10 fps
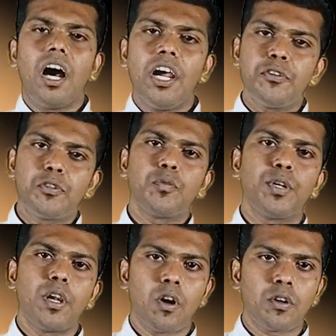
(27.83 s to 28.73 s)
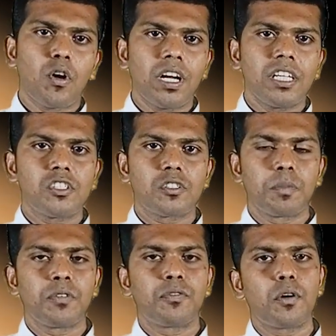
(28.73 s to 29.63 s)
I too will
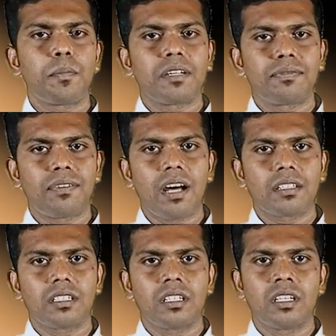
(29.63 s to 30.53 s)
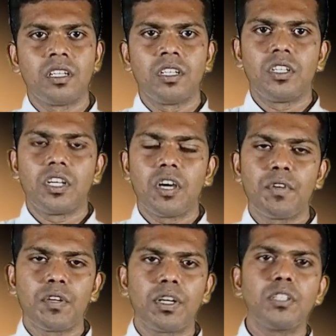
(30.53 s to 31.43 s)
acknowledge before my Father
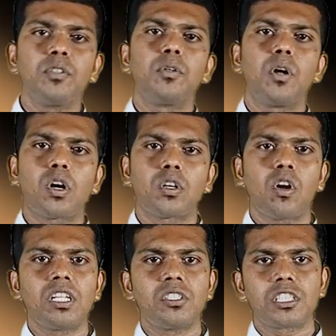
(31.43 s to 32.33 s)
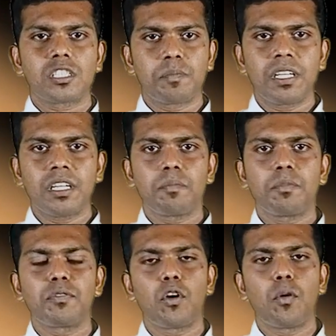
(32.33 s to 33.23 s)
everyone who acknowledges me
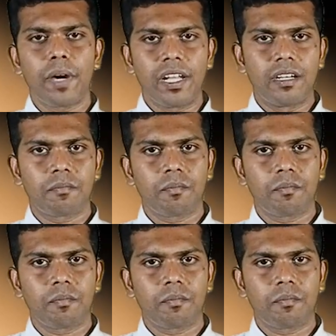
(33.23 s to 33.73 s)
before men.